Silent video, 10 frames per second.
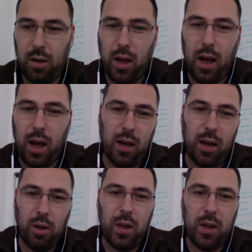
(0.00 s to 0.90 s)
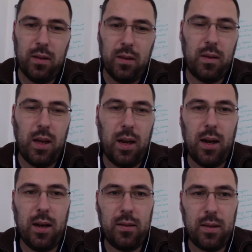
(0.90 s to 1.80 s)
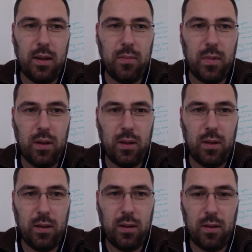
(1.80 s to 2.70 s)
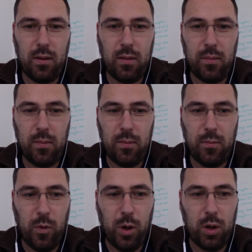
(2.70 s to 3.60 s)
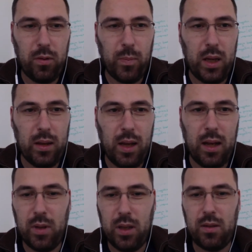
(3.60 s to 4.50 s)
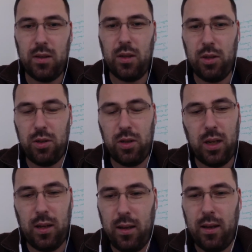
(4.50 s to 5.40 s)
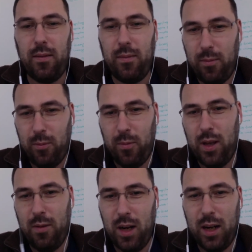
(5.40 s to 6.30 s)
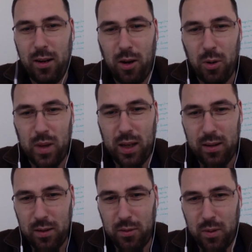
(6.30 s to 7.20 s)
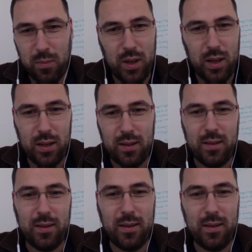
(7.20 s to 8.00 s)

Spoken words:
I know that there are some work being done with search, and we really hope that it will be,